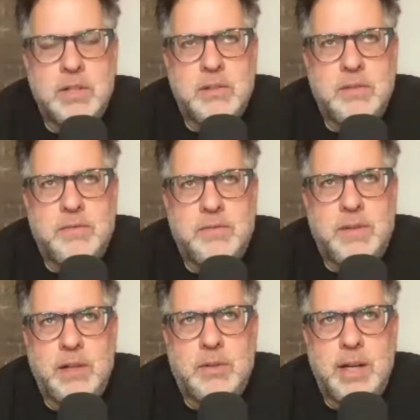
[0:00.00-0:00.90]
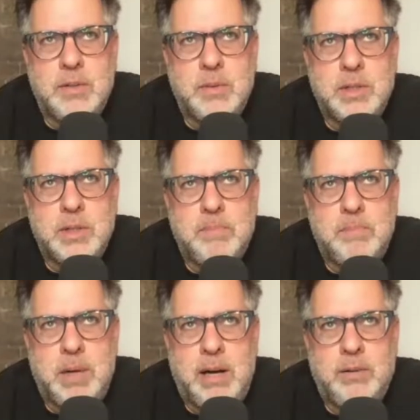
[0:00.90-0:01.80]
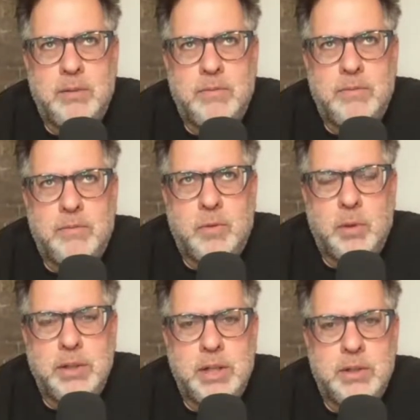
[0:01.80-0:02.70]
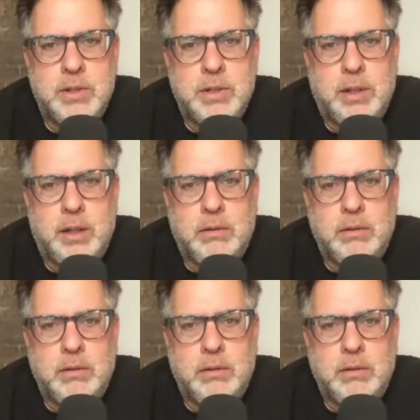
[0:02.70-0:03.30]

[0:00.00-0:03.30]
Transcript: fundraise was about 4 years ago.